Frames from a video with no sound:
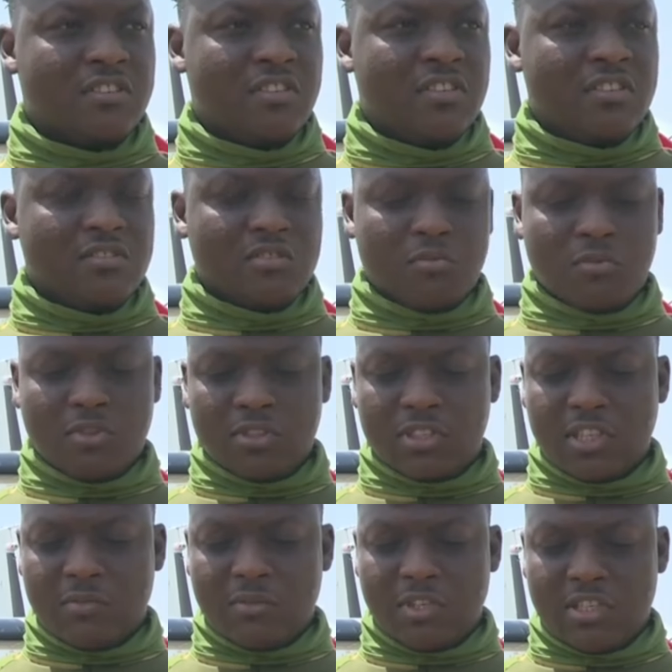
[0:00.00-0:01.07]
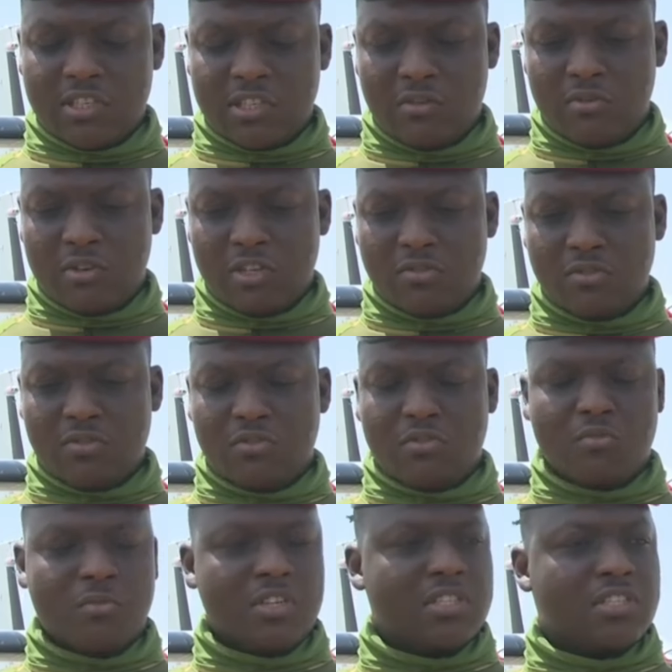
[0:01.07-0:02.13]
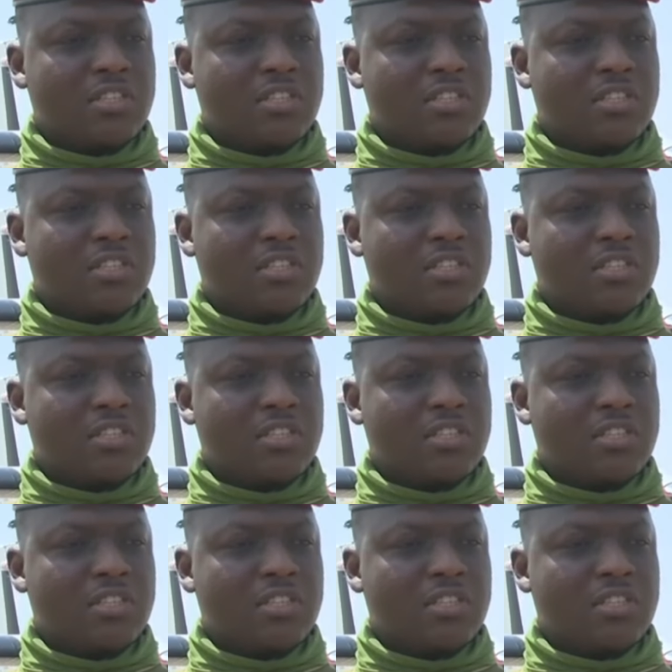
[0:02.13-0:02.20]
with Turkey is going very well.